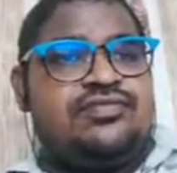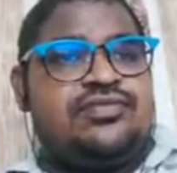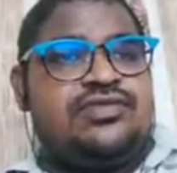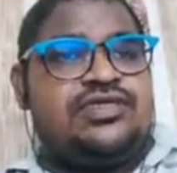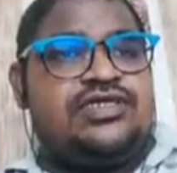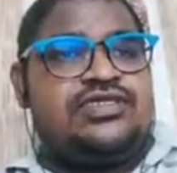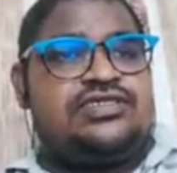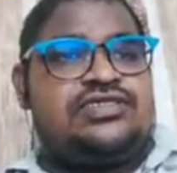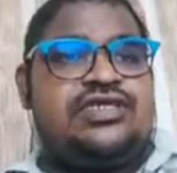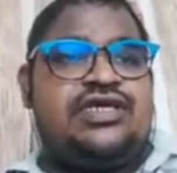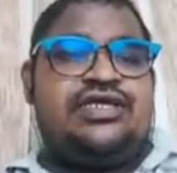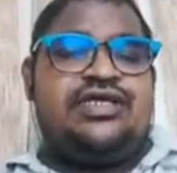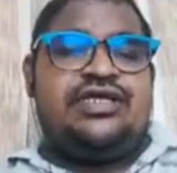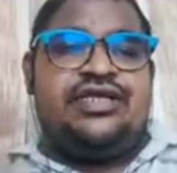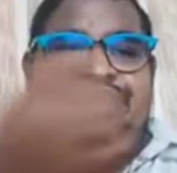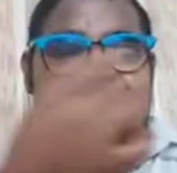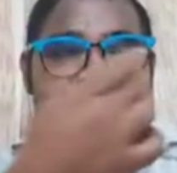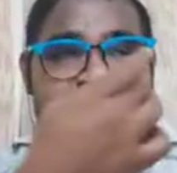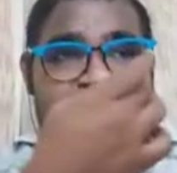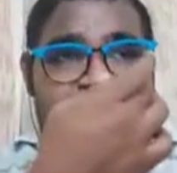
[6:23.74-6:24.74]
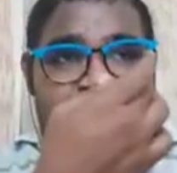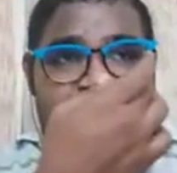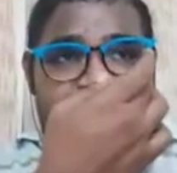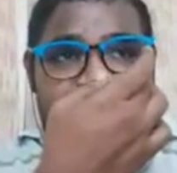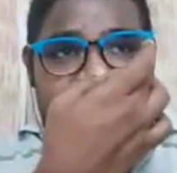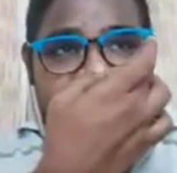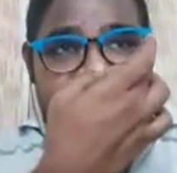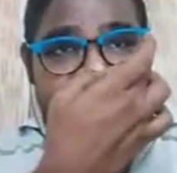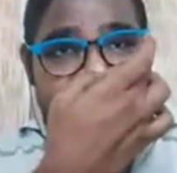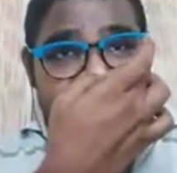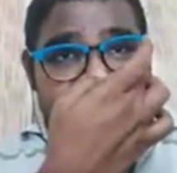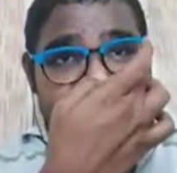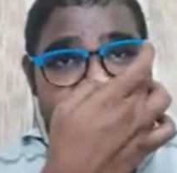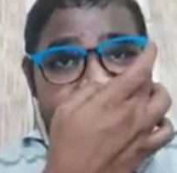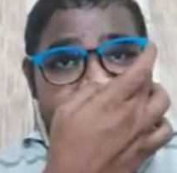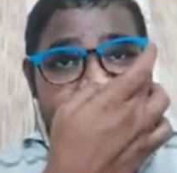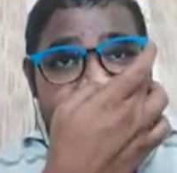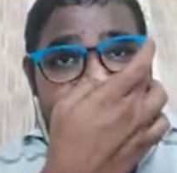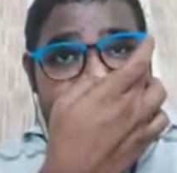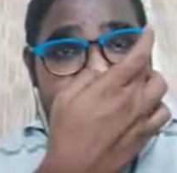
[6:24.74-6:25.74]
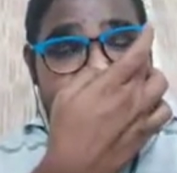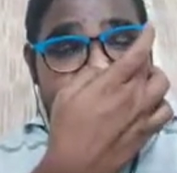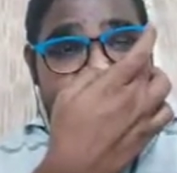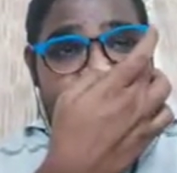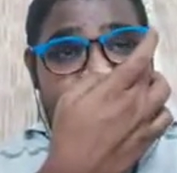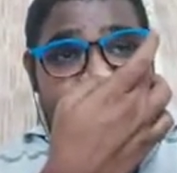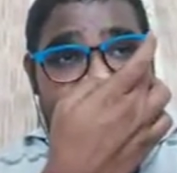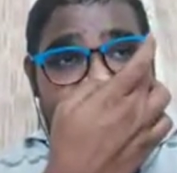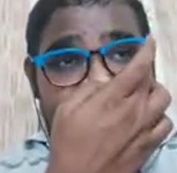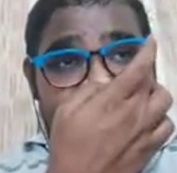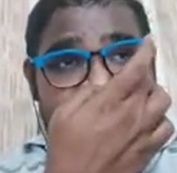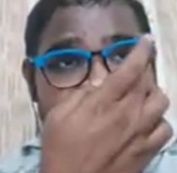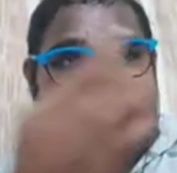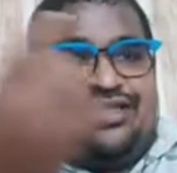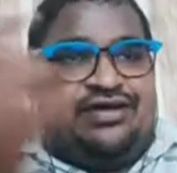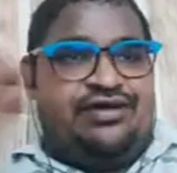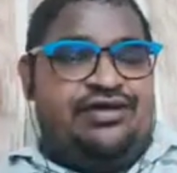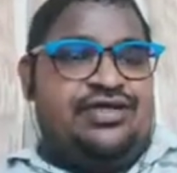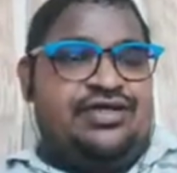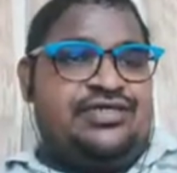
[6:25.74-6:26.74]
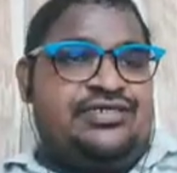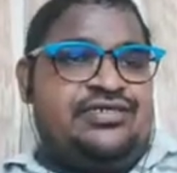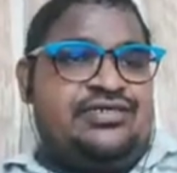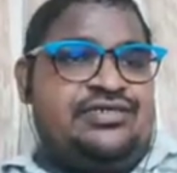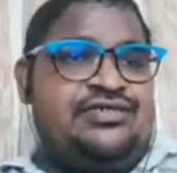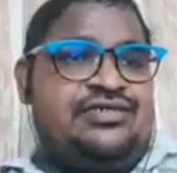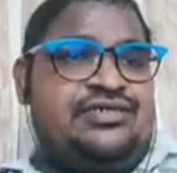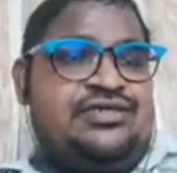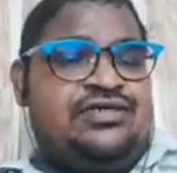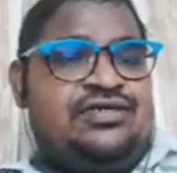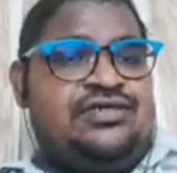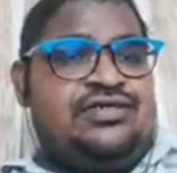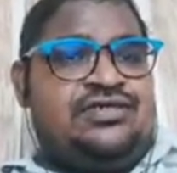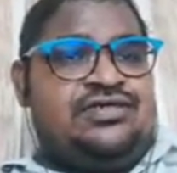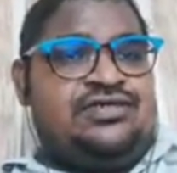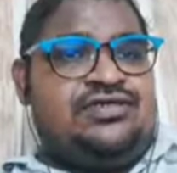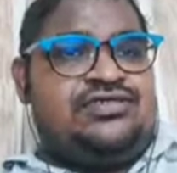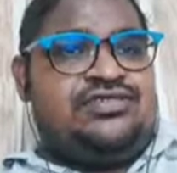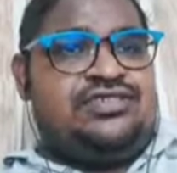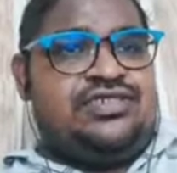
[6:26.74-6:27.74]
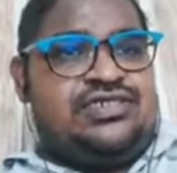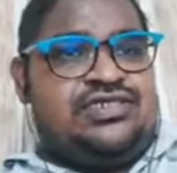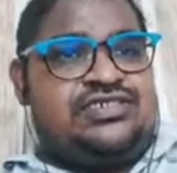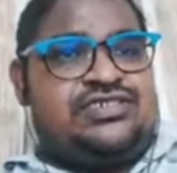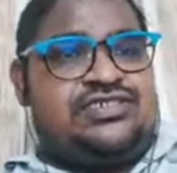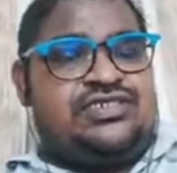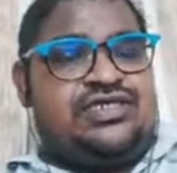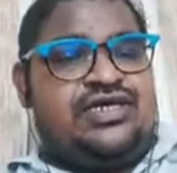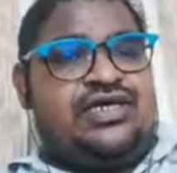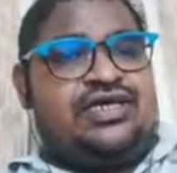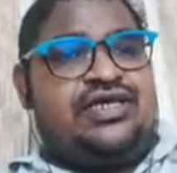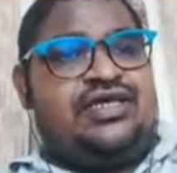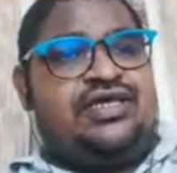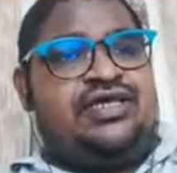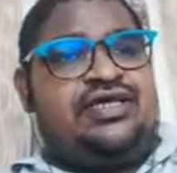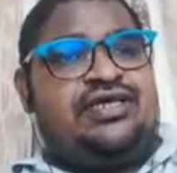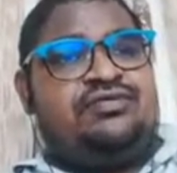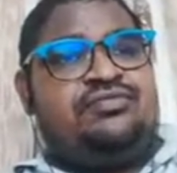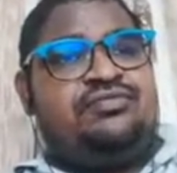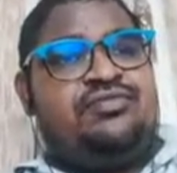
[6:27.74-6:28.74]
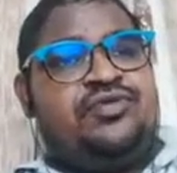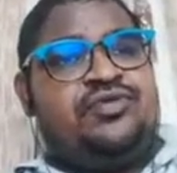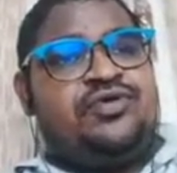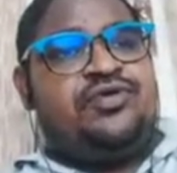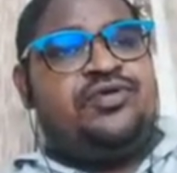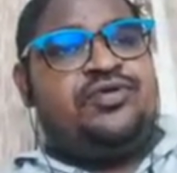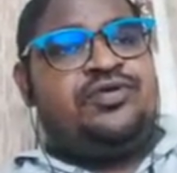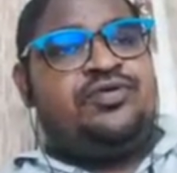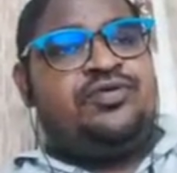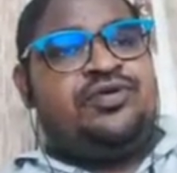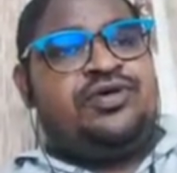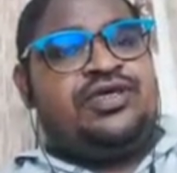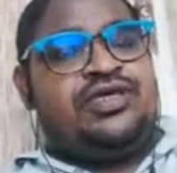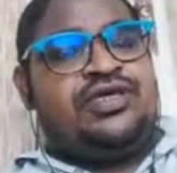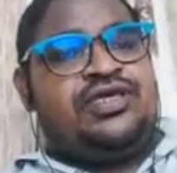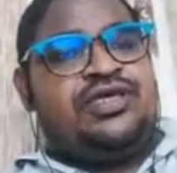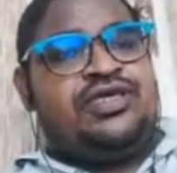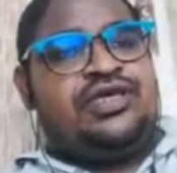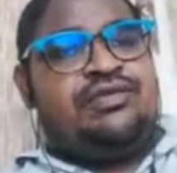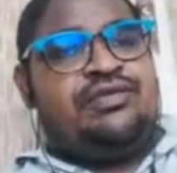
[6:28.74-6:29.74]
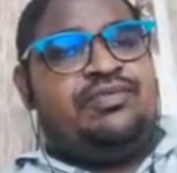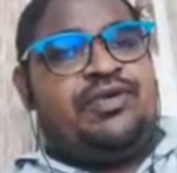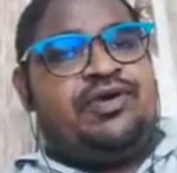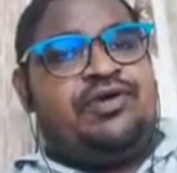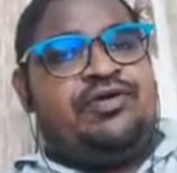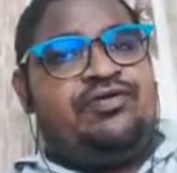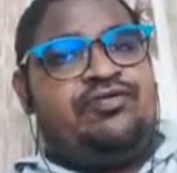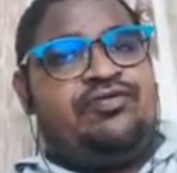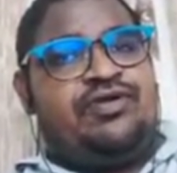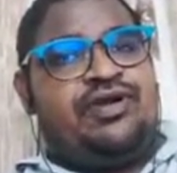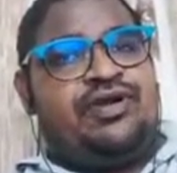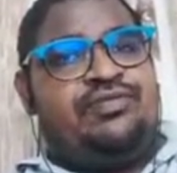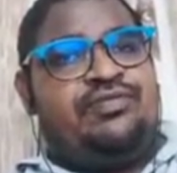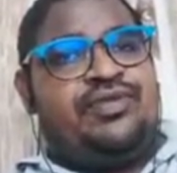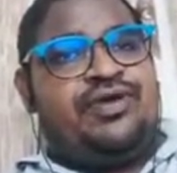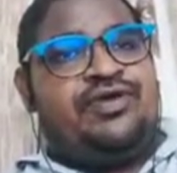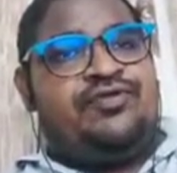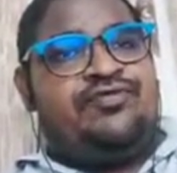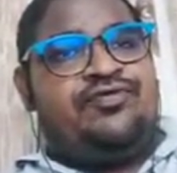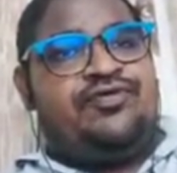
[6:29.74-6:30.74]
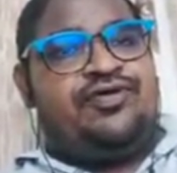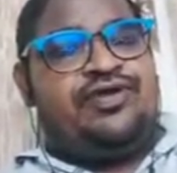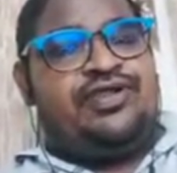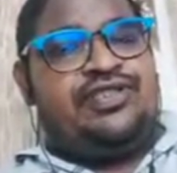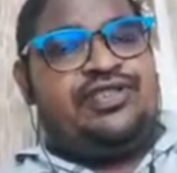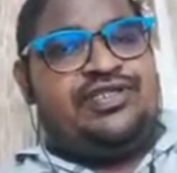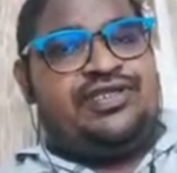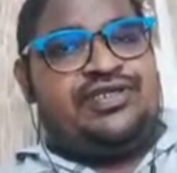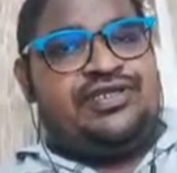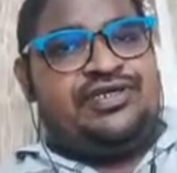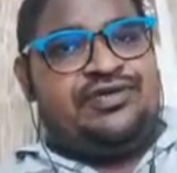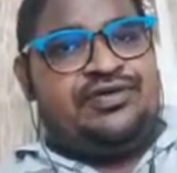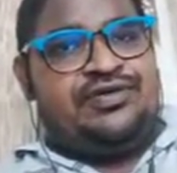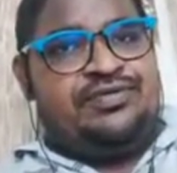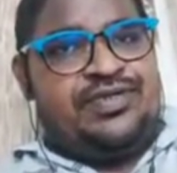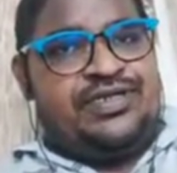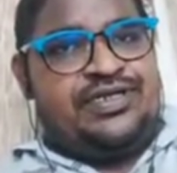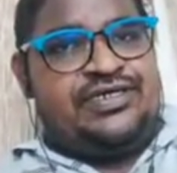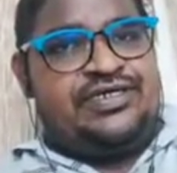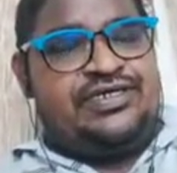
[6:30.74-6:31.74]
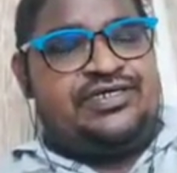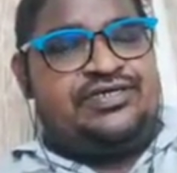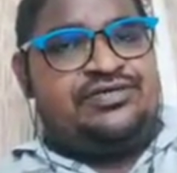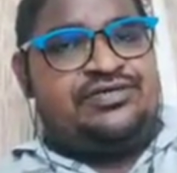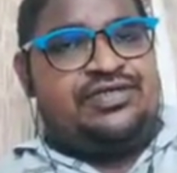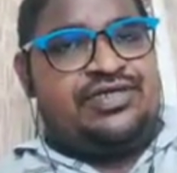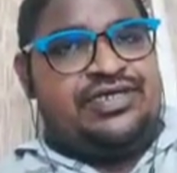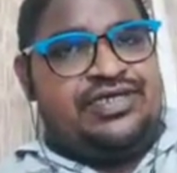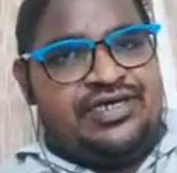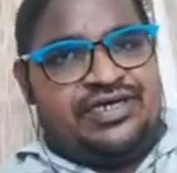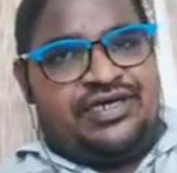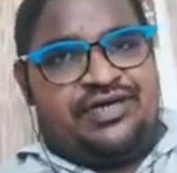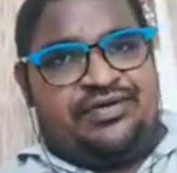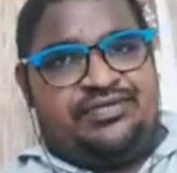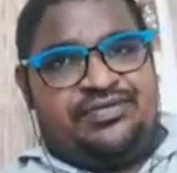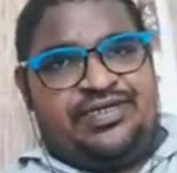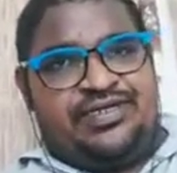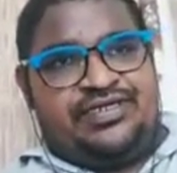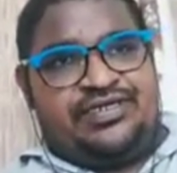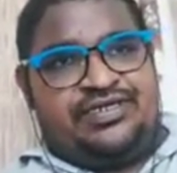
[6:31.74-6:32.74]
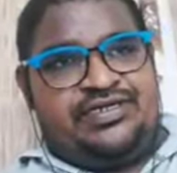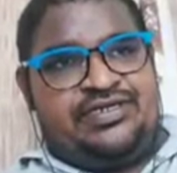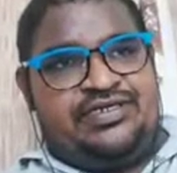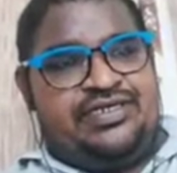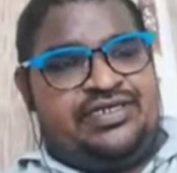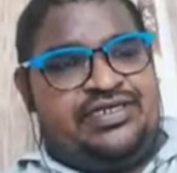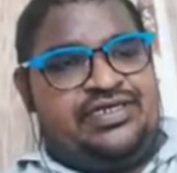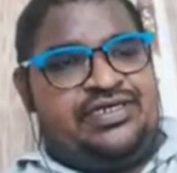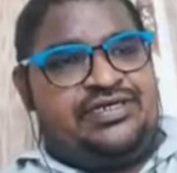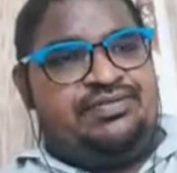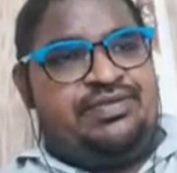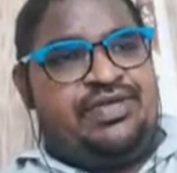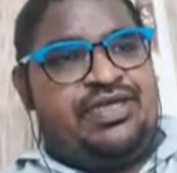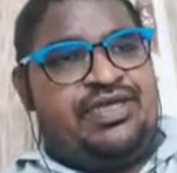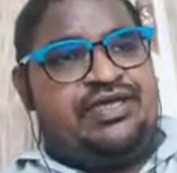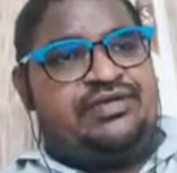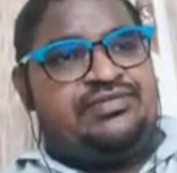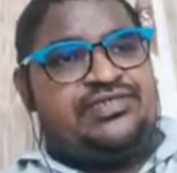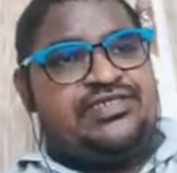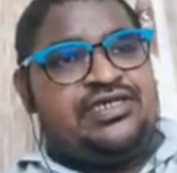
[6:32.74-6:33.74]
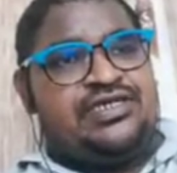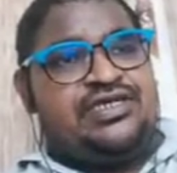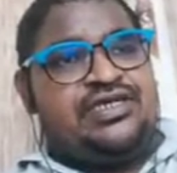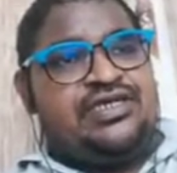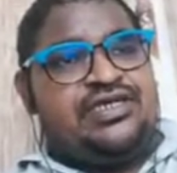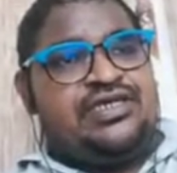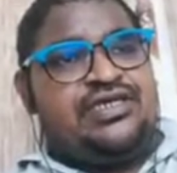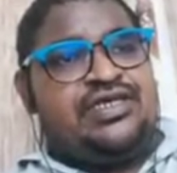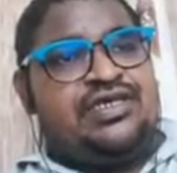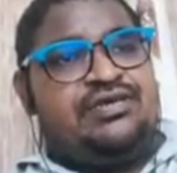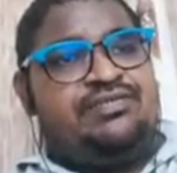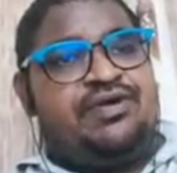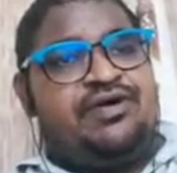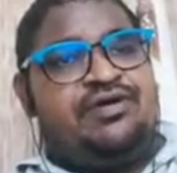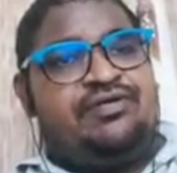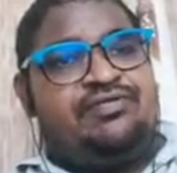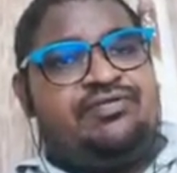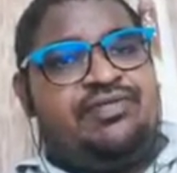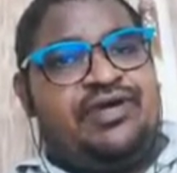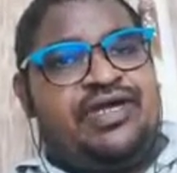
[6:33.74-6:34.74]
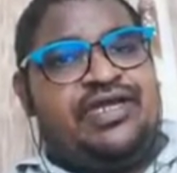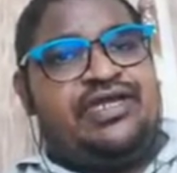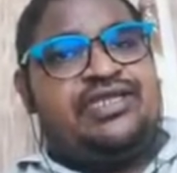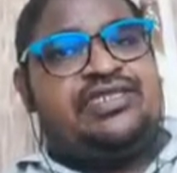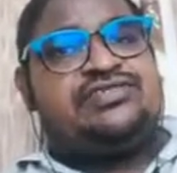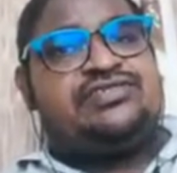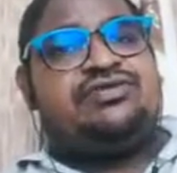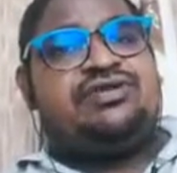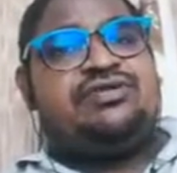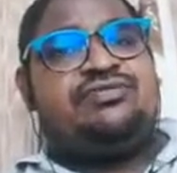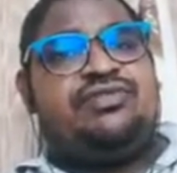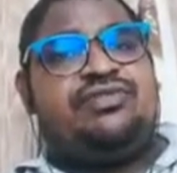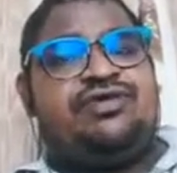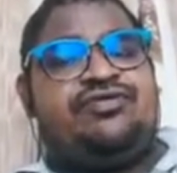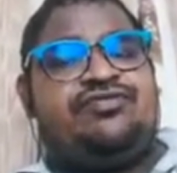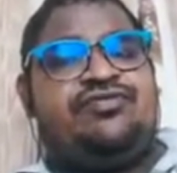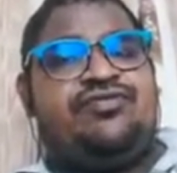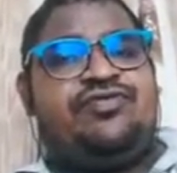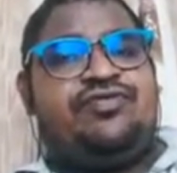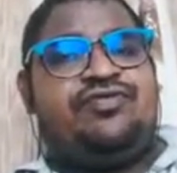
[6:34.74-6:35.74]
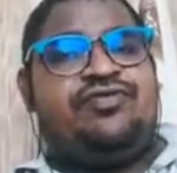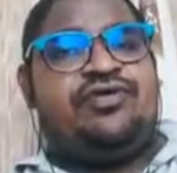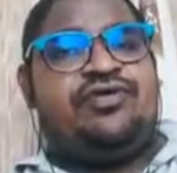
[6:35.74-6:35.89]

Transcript: Yes, can I write like this? Yes, what I have done, just I move e power 1 by 4 in the numerator to the denominator. Then it becomes e power minus 1 by 4.